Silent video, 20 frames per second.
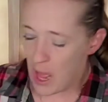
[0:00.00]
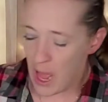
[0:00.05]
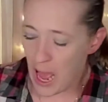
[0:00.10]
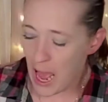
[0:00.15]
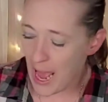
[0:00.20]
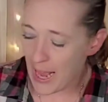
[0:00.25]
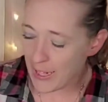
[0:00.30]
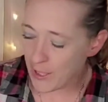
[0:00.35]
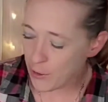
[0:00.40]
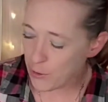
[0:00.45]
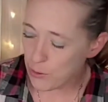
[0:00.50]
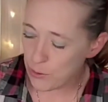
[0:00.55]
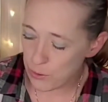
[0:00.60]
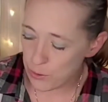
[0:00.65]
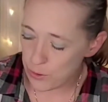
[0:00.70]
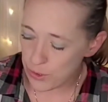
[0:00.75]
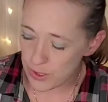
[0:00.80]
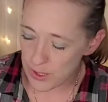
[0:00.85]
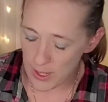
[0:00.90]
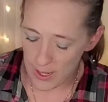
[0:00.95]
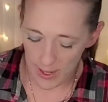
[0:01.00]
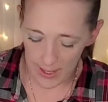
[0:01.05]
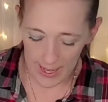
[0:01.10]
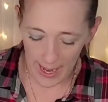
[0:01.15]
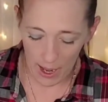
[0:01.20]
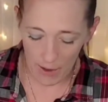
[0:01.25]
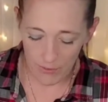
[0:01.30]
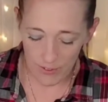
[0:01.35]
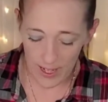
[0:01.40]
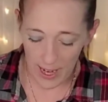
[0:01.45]
I used
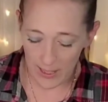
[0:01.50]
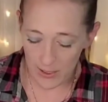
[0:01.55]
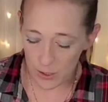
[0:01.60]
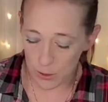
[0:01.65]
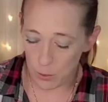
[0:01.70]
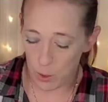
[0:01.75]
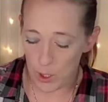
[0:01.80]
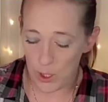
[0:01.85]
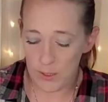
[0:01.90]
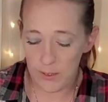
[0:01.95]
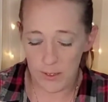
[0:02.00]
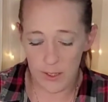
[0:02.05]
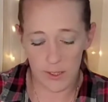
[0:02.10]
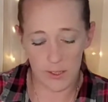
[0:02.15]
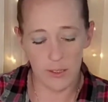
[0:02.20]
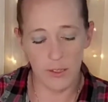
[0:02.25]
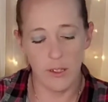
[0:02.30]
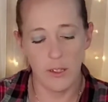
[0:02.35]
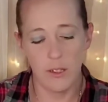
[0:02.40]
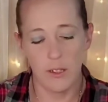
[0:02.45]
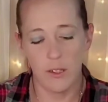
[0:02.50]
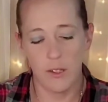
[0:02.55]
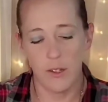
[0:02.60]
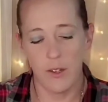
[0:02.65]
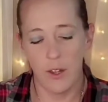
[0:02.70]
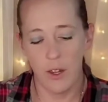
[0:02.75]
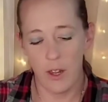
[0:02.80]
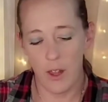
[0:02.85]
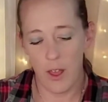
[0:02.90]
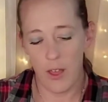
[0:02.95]
galvanized words.
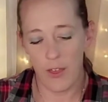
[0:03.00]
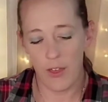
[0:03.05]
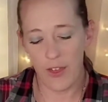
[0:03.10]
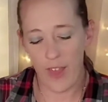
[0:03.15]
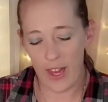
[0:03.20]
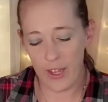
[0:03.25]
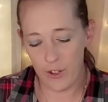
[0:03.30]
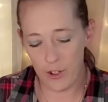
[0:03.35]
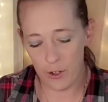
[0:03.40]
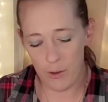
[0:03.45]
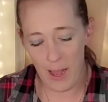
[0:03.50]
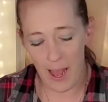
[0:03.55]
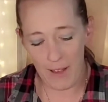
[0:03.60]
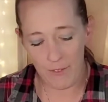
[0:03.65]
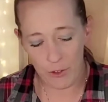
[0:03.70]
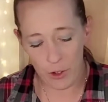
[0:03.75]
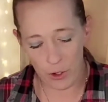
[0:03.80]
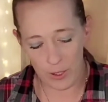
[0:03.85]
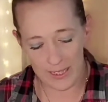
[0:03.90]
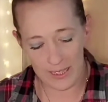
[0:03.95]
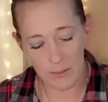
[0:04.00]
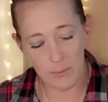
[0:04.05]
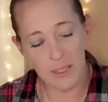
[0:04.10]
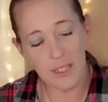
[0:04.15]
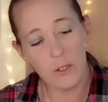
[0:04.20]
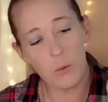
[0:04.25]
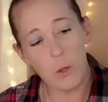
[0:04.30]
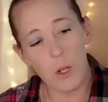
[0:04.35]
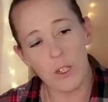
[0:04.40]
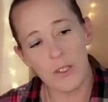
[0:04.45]
They do have
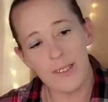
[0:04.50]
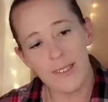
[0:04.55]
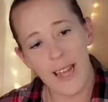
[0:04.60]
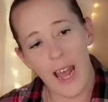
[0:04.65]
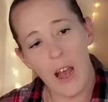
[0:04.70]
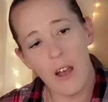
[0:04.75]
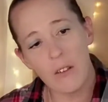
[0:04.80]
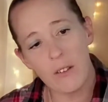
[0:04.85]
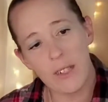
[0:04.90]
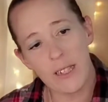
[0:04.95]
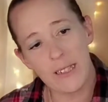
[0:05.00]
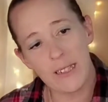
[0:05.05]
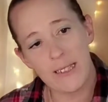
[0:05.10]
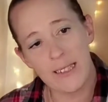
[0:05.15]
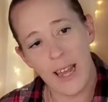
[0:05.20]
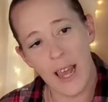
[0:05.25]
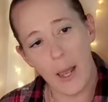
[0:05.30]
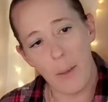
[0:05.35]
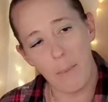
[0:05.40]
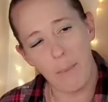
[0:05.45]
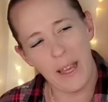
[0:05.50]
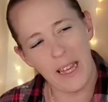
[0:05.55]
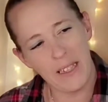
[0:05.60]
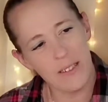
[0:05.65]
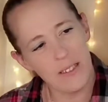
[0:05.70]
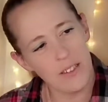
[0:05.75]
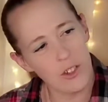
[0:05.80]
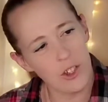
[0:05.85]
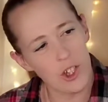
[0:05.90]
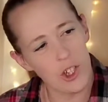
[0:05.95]
Christmas words out that say
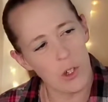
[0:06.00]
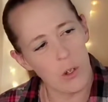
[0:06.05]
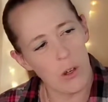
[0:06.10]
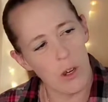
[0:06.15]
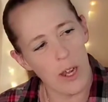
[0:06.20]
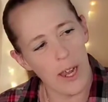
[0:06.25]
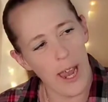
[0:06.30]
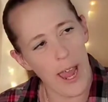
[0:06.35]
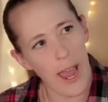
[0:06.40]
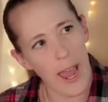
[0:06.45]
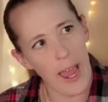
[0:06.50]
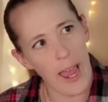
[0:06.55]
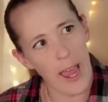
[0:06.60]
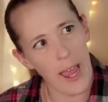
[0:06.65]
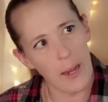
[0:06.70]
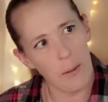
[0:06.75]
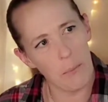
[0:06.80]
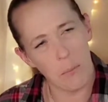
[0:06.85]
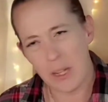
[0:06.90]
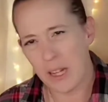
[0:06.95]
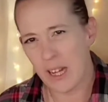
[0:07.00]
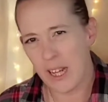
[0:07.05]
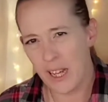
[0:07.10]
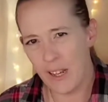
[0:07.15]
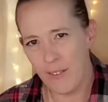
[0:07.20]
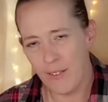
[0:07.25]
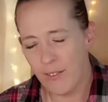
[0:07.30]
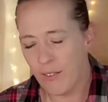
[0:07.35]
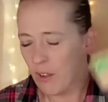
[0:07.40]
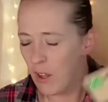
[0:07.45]
peace, joy, and
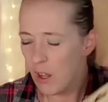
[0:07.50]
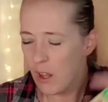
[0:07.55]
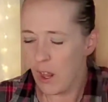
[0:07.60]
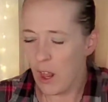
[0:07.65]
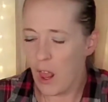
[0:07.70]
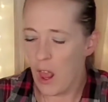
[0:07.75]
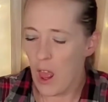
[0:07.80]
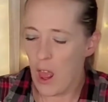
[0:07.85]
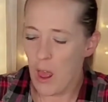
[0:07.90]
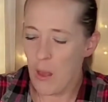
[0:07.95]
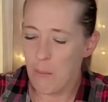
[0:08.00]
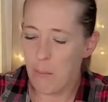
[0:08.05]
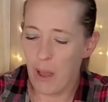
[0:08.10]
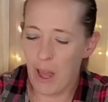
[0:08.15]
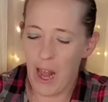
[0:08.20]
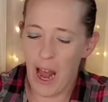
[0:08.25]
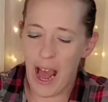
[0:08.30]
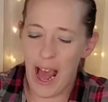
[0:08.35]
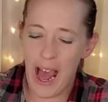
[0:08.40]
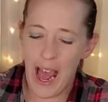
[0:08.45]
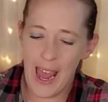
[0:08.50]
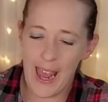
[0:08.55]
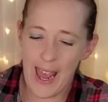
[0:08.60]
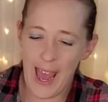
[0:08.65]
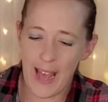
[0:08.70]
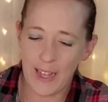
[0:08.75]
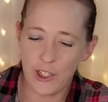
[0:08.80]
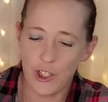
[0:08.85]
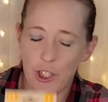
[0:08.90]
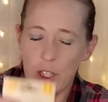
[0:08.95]
believe. But I
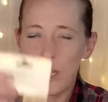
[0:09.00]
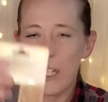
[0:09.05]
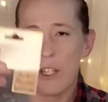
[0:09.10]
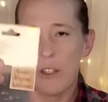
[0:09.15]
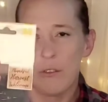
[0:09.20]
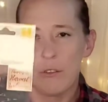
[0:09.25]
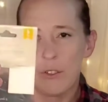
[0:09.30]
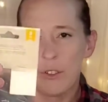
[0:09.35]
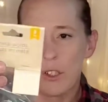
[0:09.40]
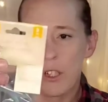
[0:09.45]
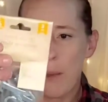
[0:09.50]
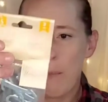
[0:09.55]
actually used a